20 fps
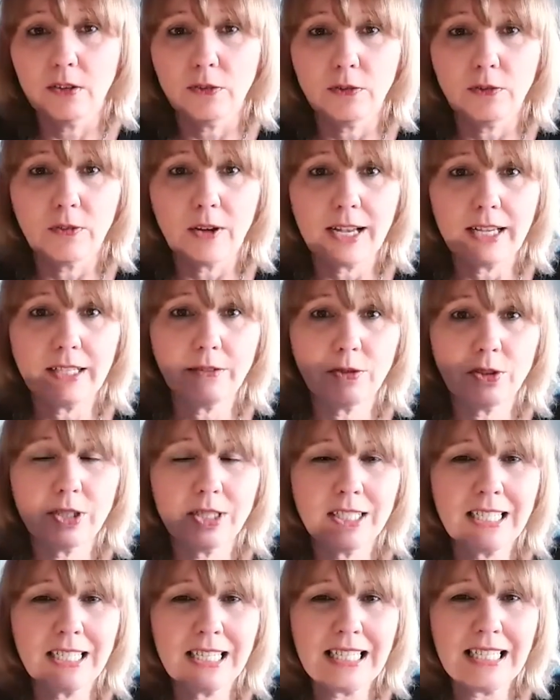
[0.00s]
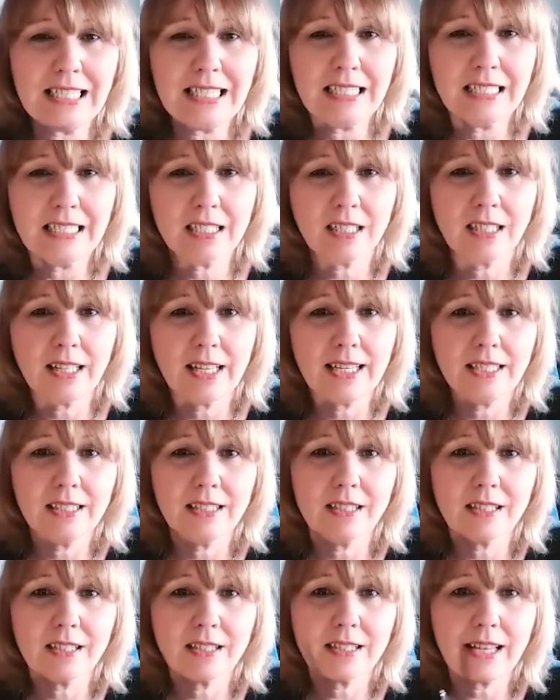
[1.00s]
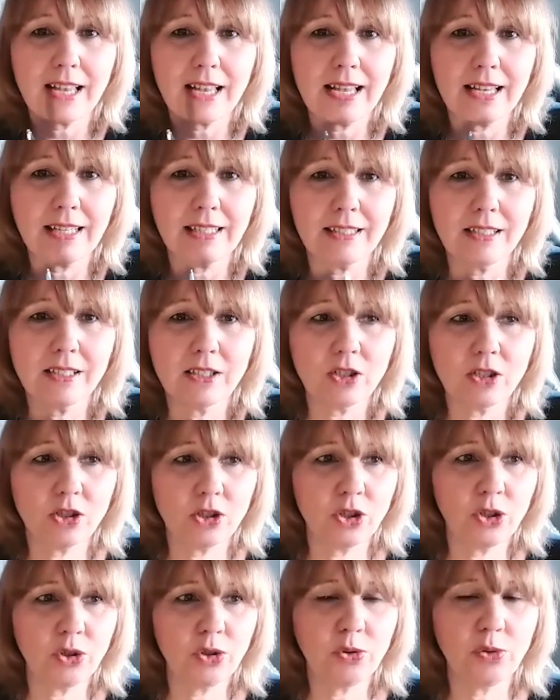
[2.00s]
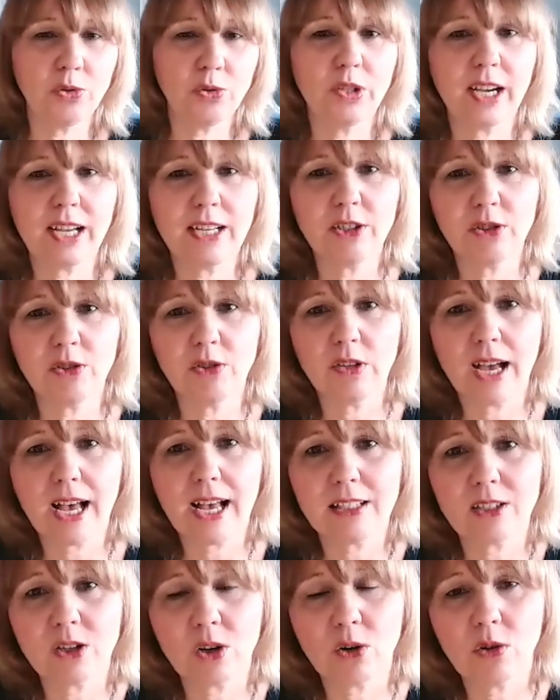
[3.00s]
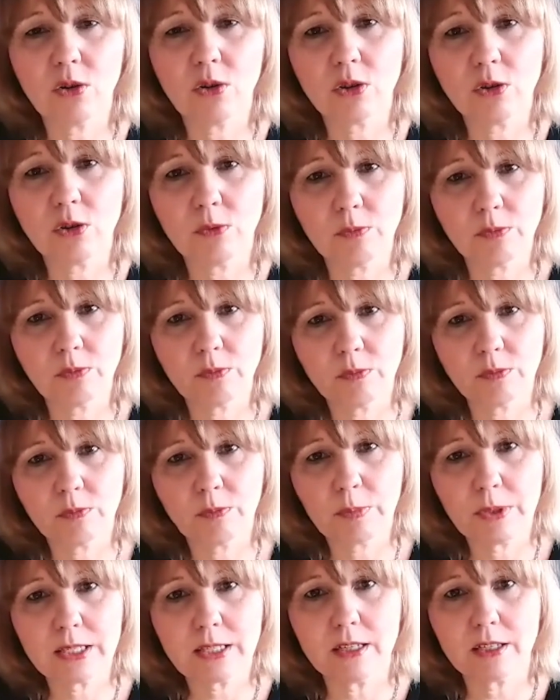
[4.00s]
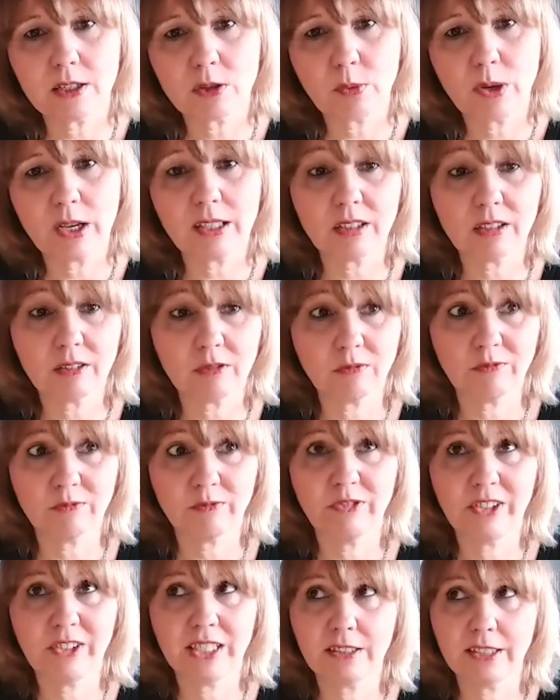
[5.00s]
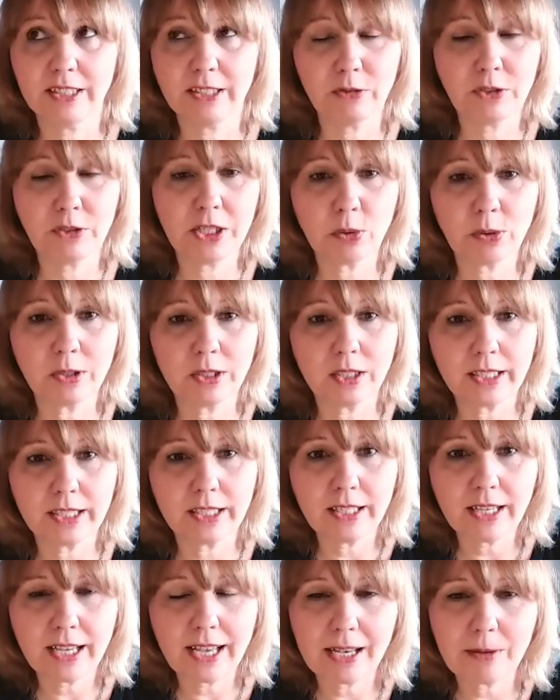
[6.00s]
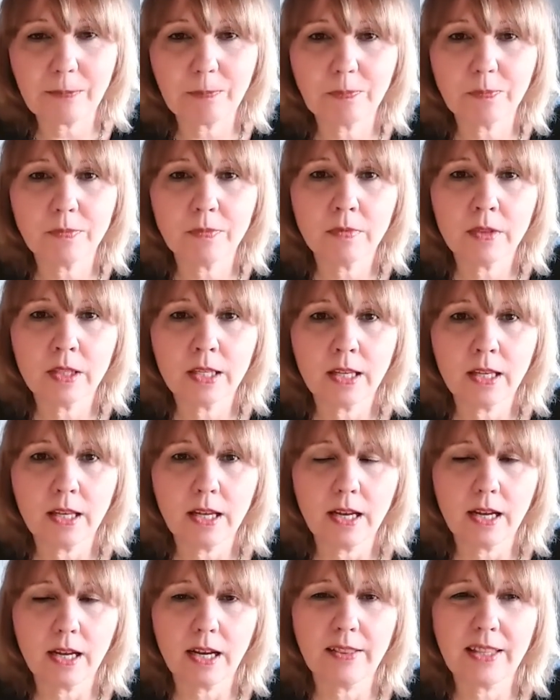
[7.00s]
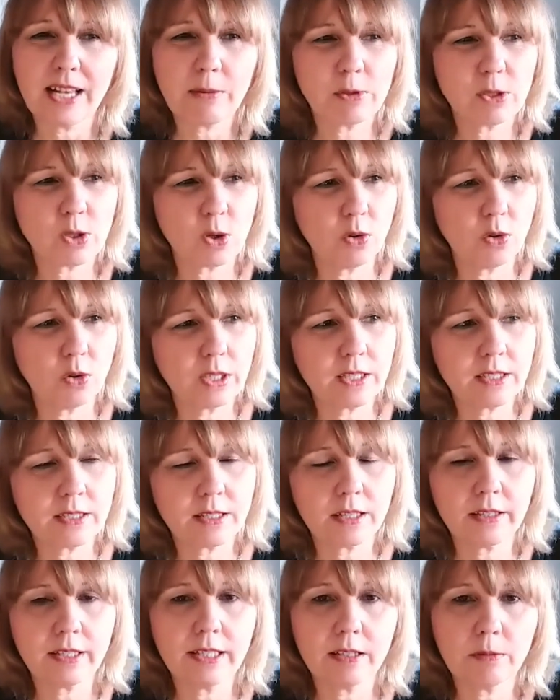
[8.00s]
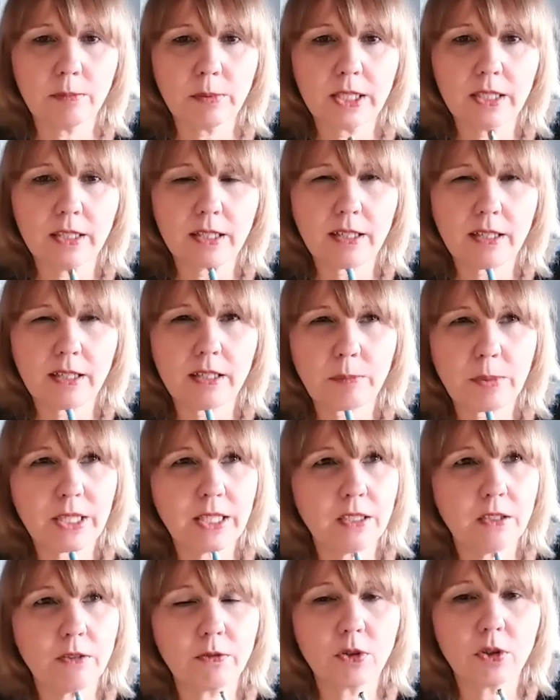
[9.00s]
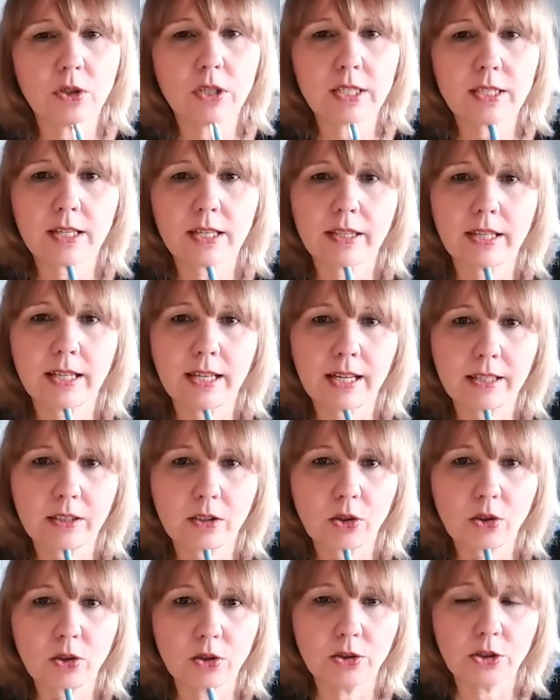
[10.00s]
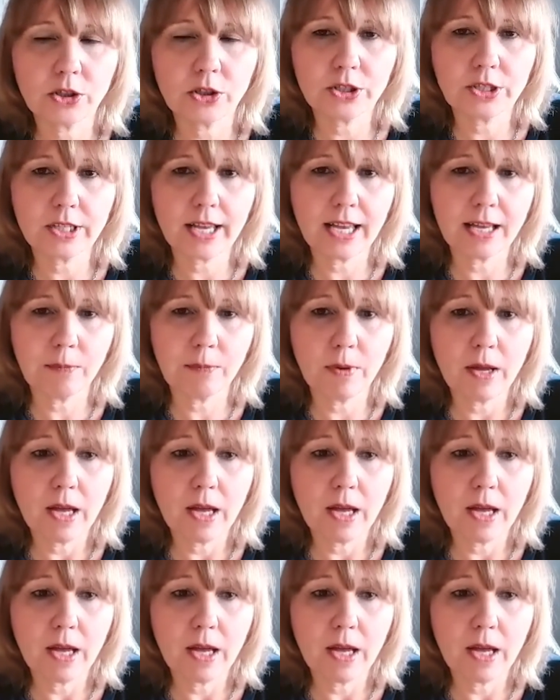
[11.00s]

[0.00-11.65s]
5 retained clients and 2 that I do ad hoc business with fairly frequently. And that was August, I think, the beginning of August, I think I launched. I